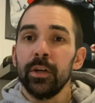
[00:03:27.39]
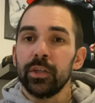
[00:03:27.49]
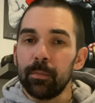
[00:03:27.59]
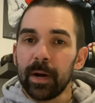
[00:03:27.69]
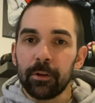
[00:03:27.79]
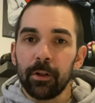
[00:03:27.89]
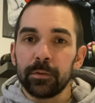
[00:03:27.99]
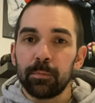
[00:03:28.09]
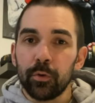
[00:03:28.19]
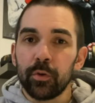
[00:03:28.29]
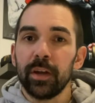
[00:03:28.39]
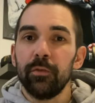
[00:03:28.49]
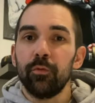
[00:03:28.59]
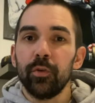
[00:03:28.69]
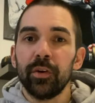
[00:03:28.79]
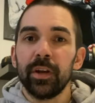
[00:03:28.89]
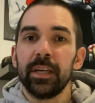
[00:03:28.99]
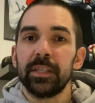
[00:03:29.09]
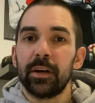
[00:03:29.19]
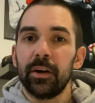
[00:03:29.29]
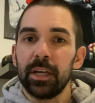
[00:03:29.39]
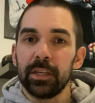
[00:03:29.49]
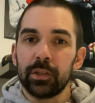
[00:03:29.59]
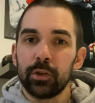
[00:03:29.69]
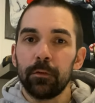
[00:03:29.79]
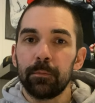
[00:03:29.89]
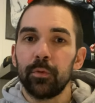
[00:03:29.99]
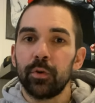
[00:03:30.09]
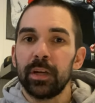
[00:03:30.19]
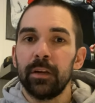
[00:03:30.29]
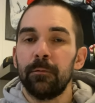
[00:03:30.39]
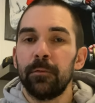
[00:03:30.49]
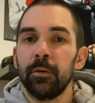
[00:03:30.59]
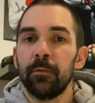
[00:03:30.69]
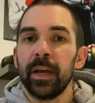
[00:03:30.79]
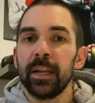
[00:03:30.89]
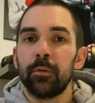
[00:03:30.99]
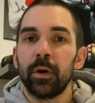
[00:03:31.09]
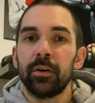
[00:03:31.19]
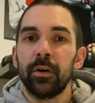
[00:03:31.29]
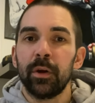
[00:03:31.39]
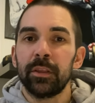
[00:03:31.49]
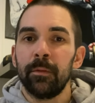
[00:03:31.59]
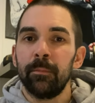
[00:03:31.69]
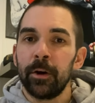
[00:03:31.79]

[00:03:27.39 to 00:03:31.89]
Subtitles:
So my gloves broke in really nice. I got a nice soft broken in feel very quickly with them.